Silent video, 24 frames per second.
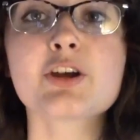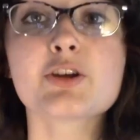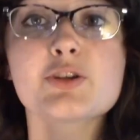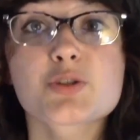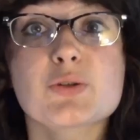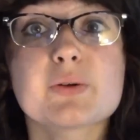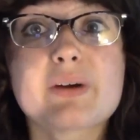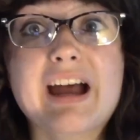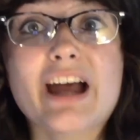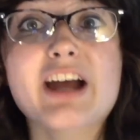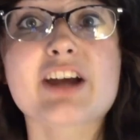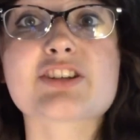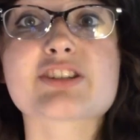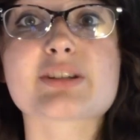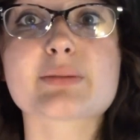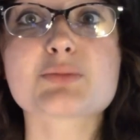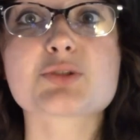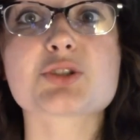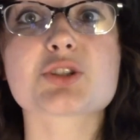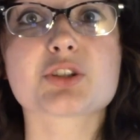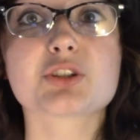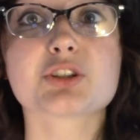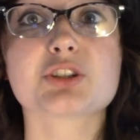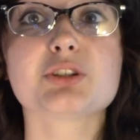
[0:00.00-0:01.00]
So, as I'm
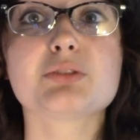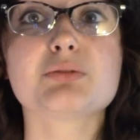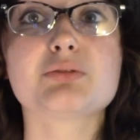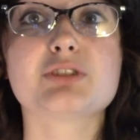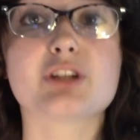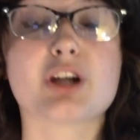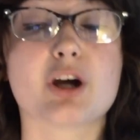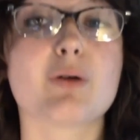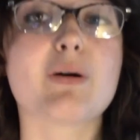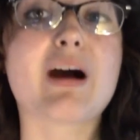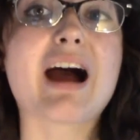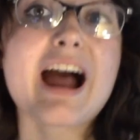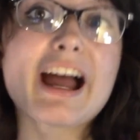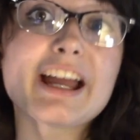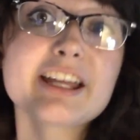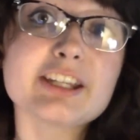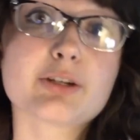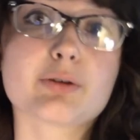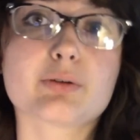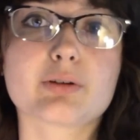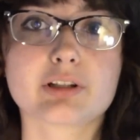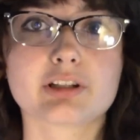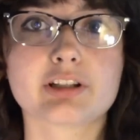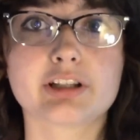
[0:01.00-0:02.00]
sure you know, I
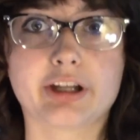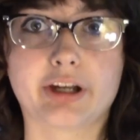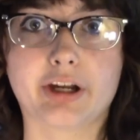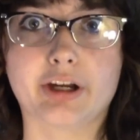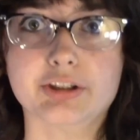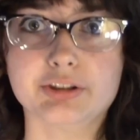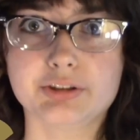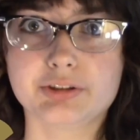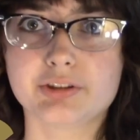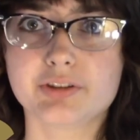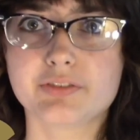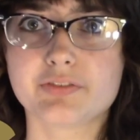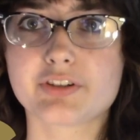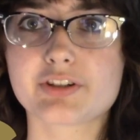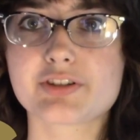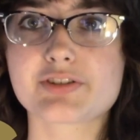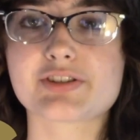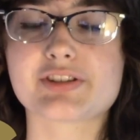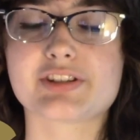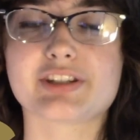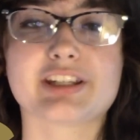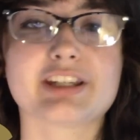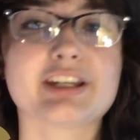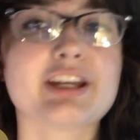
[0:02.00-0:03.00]
go to Clarion
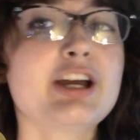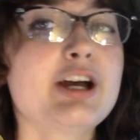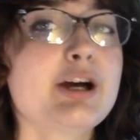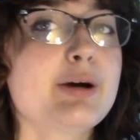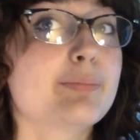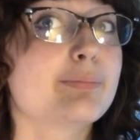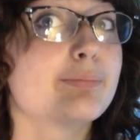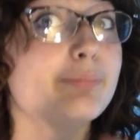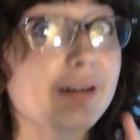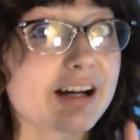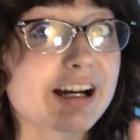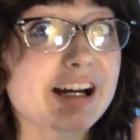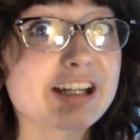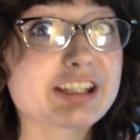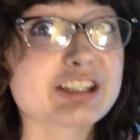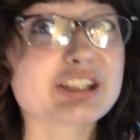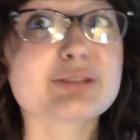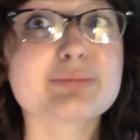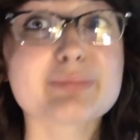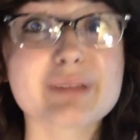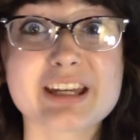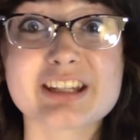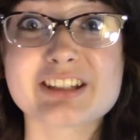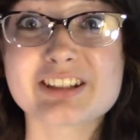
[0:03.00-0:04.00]
University. But
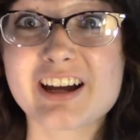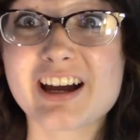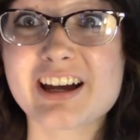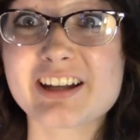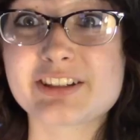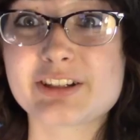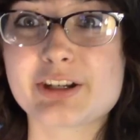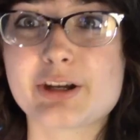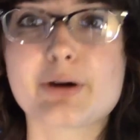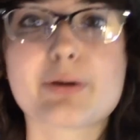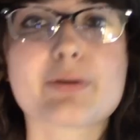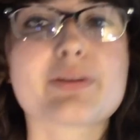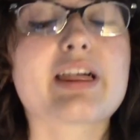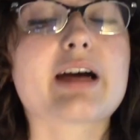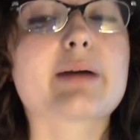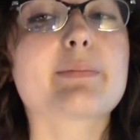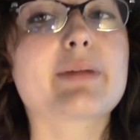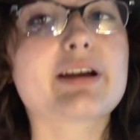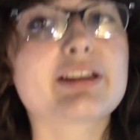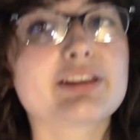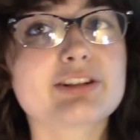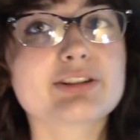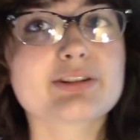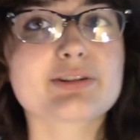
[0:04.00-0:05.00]
you may not know that
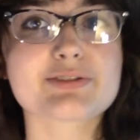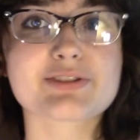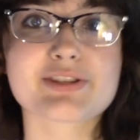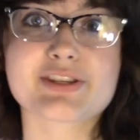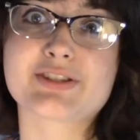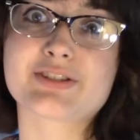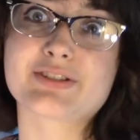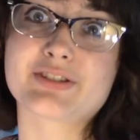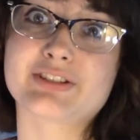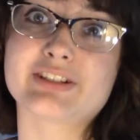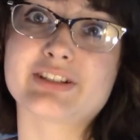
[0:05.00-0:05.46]
my little sister